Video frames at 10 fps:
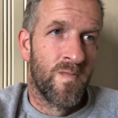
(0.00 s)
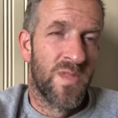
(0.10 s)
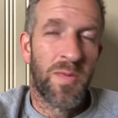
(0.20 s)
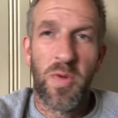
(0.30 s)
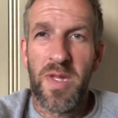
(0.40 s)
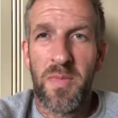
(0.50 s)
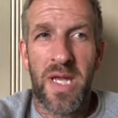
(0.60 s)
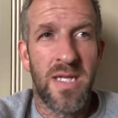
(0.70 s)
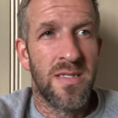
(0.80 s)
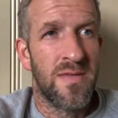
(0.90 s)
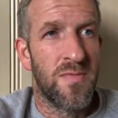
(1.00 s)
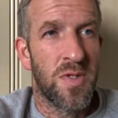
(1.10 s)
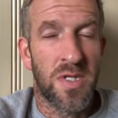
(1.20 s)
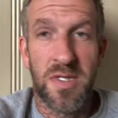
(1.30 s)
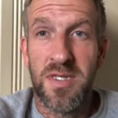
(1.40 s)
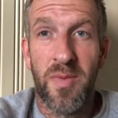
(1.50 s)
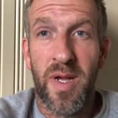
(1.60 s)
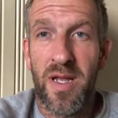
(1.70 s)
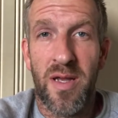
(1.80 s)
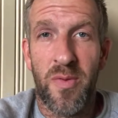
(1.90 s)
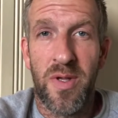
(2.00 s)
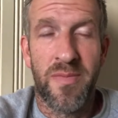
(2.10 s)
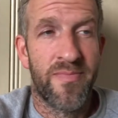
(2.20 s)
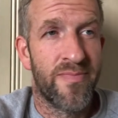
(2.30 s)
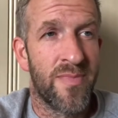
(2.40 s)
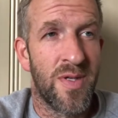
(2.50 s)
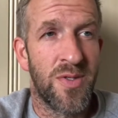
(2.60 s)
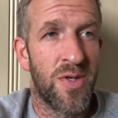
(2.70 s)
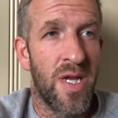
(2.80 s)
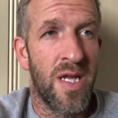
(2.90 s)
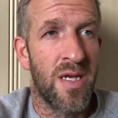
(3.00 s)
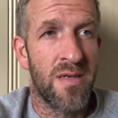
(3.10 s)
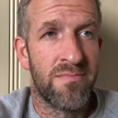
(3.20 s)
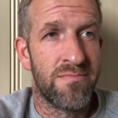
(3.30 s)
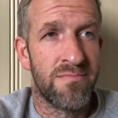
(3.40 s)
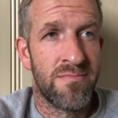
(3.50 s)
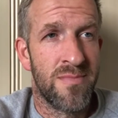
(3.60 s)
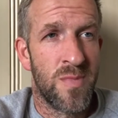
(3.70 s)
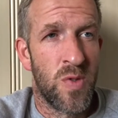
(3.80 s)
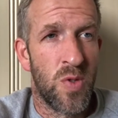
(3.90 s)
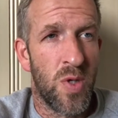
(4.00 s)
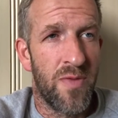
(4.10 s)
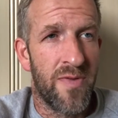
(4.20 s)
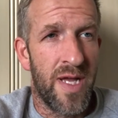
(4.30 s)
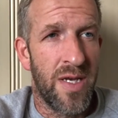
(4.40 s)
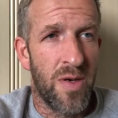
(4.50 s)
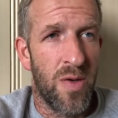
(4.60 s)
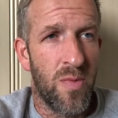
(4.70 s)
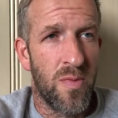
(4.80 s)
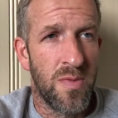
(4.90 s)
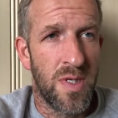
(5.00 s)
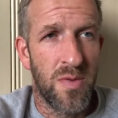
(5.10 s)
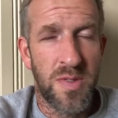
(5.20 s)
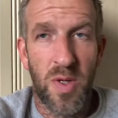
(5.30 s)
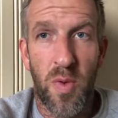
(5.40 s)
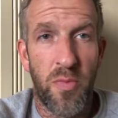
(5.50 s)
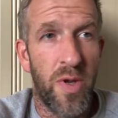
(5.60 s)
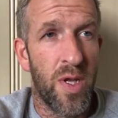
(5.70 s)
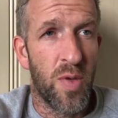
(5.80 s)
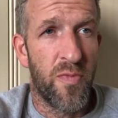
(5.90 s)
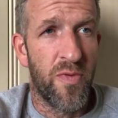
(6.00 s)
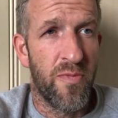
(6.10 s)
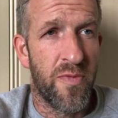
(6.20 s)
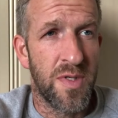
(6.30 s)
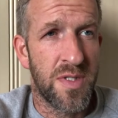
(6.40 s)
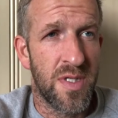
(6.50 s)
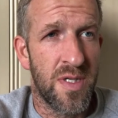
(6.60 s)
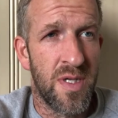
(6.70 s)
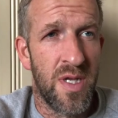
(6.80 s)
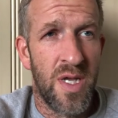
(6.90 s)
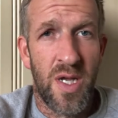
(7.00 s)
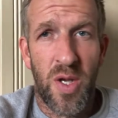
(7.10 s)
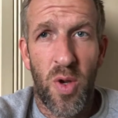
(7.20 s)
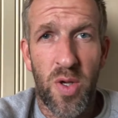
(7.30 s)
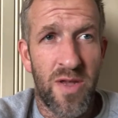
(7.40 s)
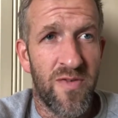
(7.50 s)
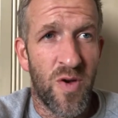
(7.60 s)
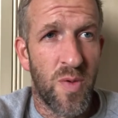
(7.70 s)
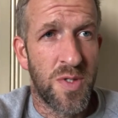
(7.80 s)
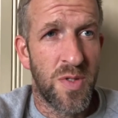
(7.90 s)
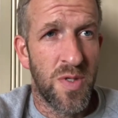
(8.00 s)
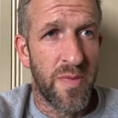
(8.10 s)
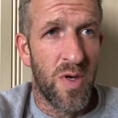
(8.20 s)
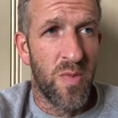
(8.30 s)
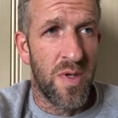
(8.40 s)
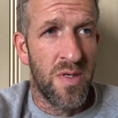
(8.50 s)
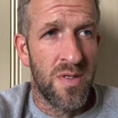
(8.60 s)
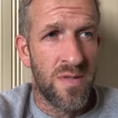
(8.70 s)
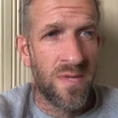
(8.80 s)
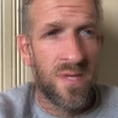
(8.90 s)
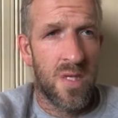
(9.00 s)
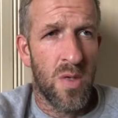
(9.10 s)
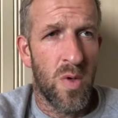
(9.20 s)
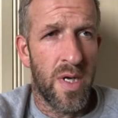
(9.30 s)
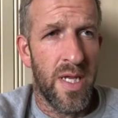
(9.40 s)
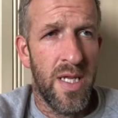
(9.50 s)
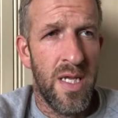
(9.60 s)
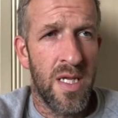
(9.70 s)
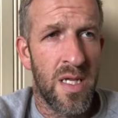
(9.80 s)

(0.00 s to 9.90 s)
in one of them cases of just going to sit back, aren't we? And try and nullify. I don't know, there's no one really up front for us to knock it forward to at the moment. Come on, Gilly.